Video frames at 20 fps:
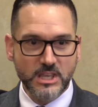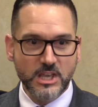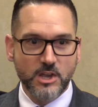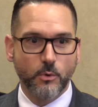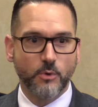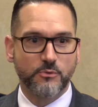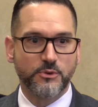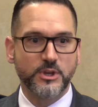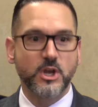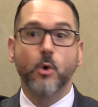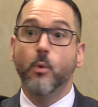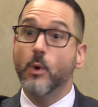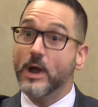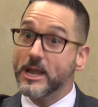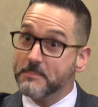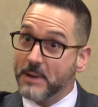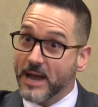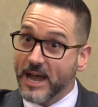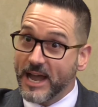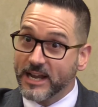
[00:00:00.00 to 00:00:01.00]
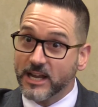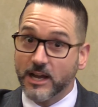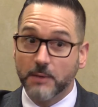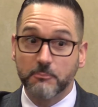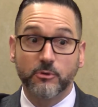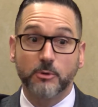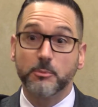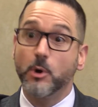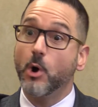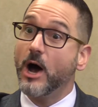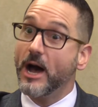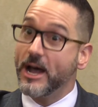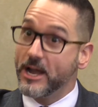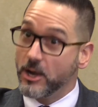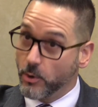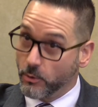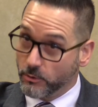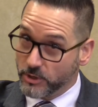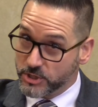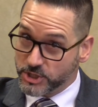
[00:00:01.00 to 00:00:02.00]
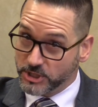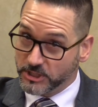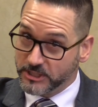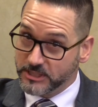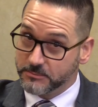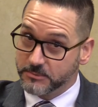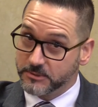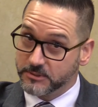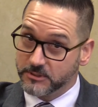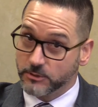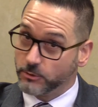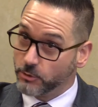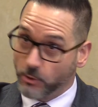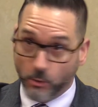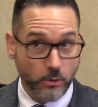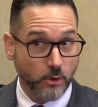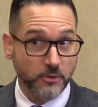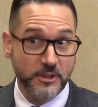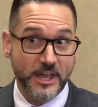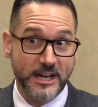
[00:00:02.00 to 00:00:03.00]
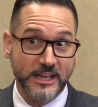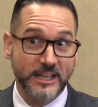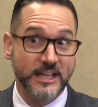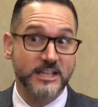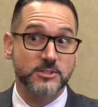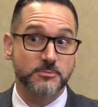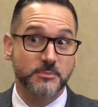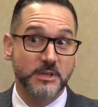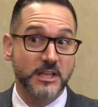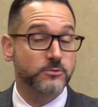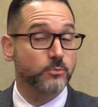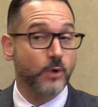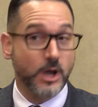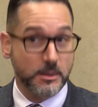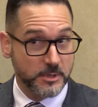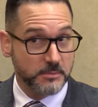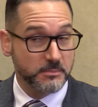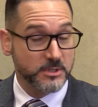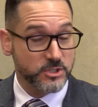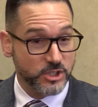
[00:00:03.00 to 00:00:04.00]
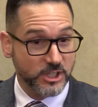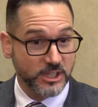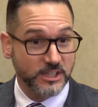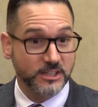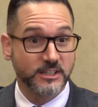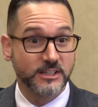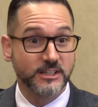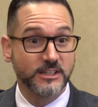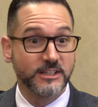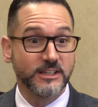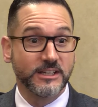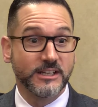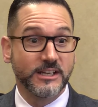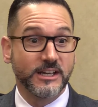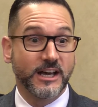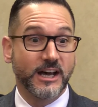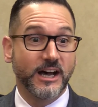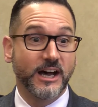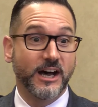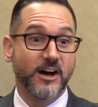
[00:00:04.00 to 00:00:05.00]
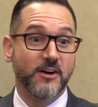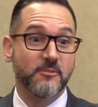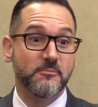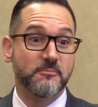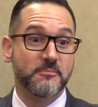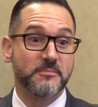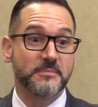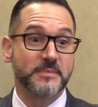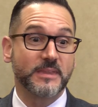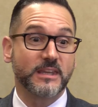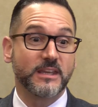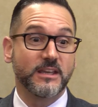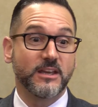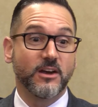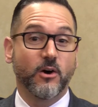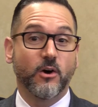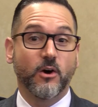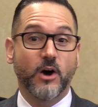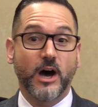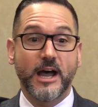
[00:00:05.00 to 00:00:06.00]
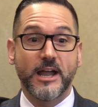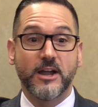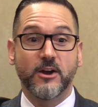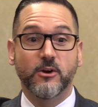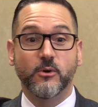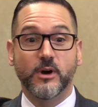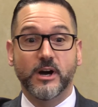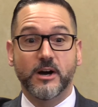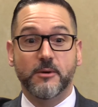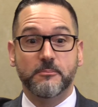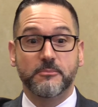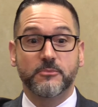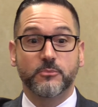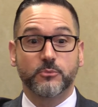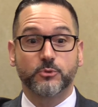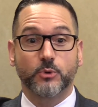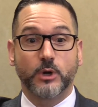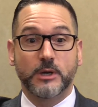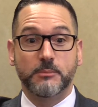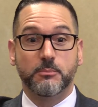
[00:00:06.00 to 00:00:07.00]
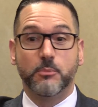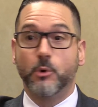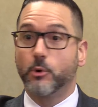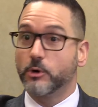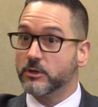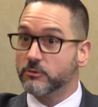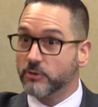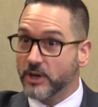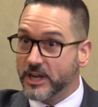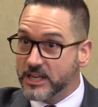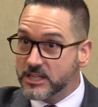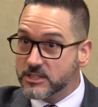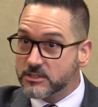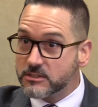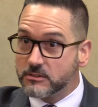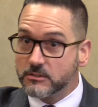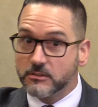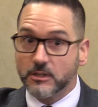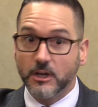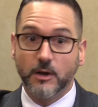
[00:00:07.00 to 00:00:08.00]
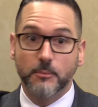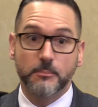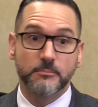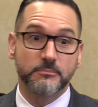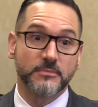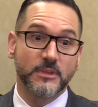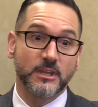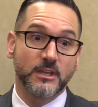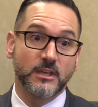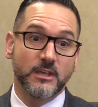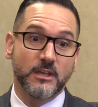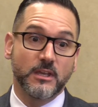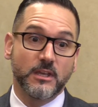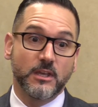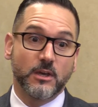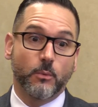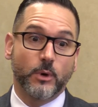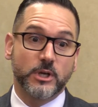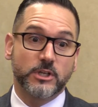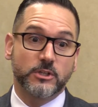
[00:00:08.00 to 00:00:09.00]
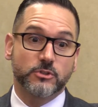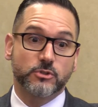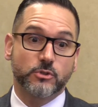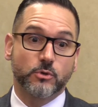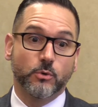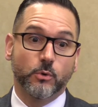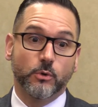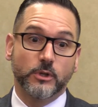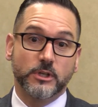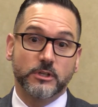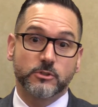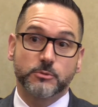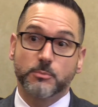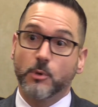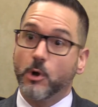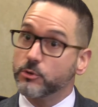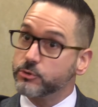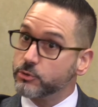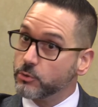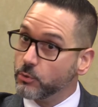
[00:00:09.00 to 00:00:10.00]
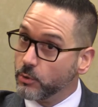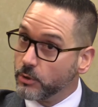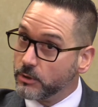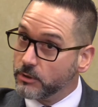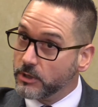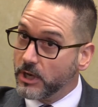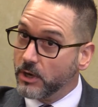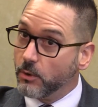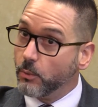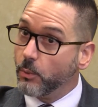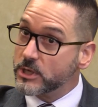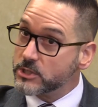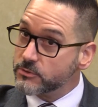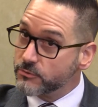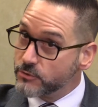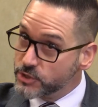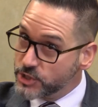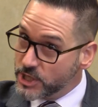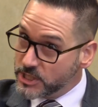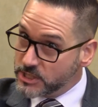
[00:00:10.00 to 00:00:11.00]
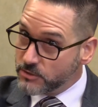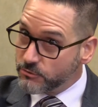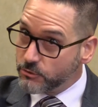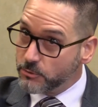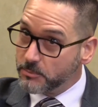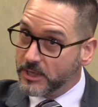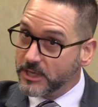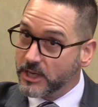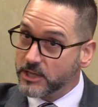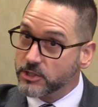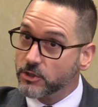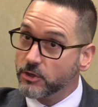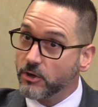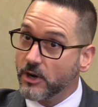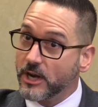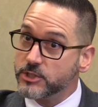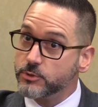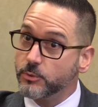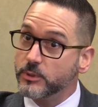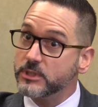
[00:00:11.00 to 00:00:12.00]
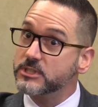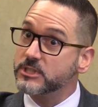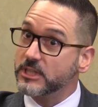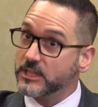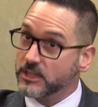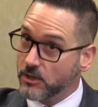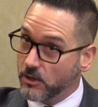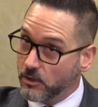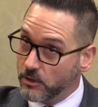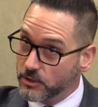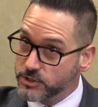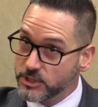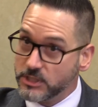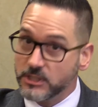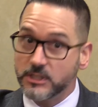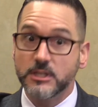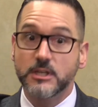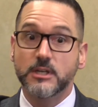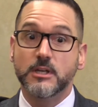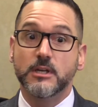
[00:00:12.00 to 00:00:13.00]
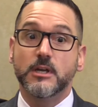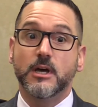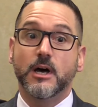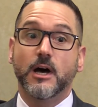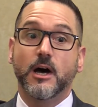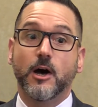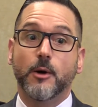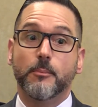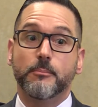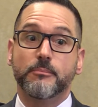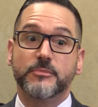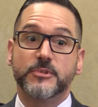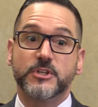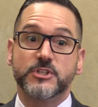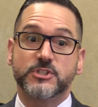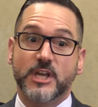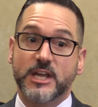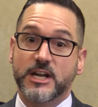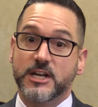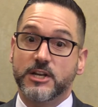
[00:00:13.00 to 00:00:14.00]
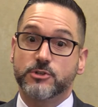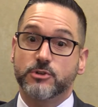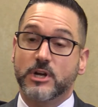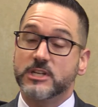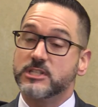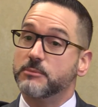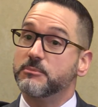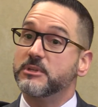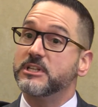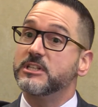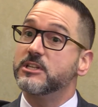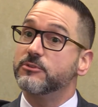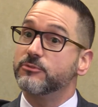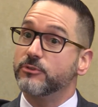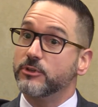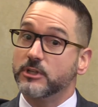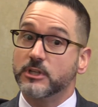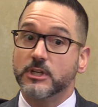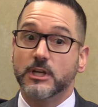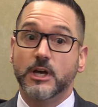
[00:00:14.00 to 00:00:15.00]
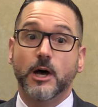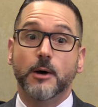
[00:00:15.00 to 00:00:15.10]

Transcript: Well, if we go way back, I'm from Ohio originally, so don't hold that against me. That's why I'm in Michigan. Ohio was where I was born and raised. Went to small school in West Virginia for my undergraduate in psychology. Decided to try something different.